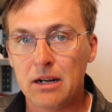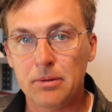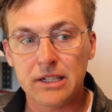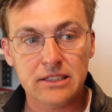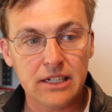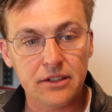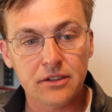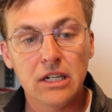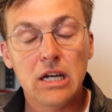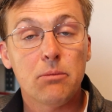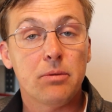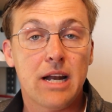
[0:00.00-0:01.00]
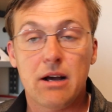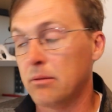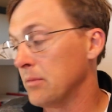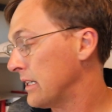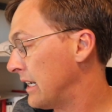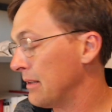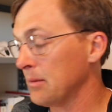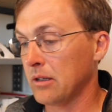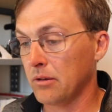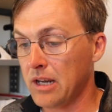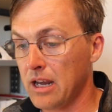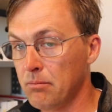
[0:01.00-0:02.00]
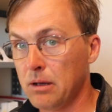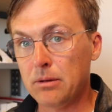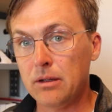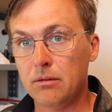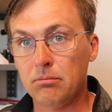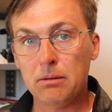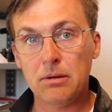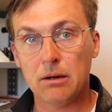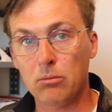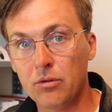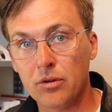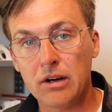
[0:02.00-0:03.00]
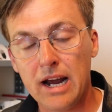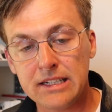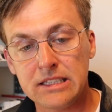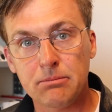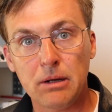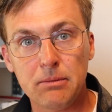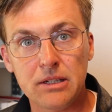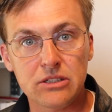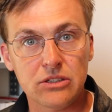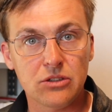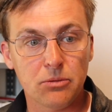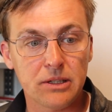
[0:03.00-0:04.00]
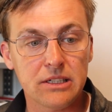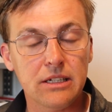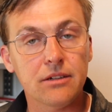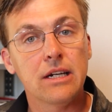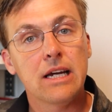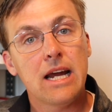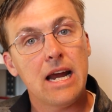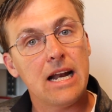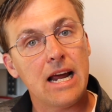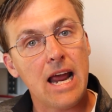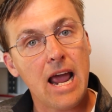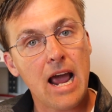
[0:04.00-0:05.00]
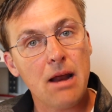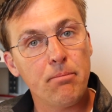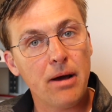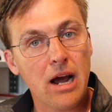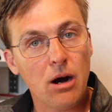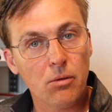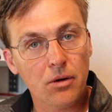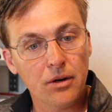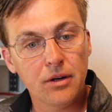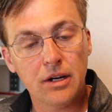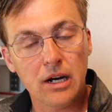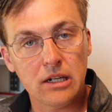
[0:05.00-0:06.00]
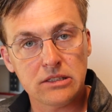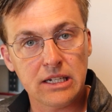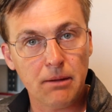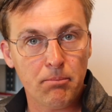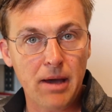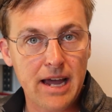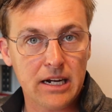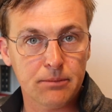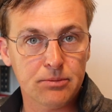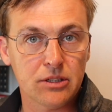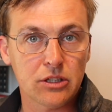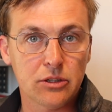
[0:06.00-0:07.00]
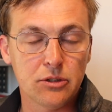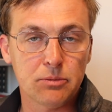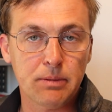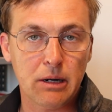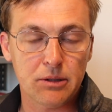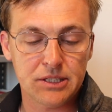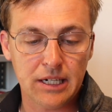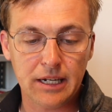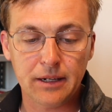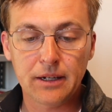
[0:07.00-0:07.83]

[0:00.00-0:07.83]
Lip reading: a big deal, but now I'm looking at like, okay, maybe I'm overreacting, maybe this is no big deal, and I add power to get back up to the cruise power setting.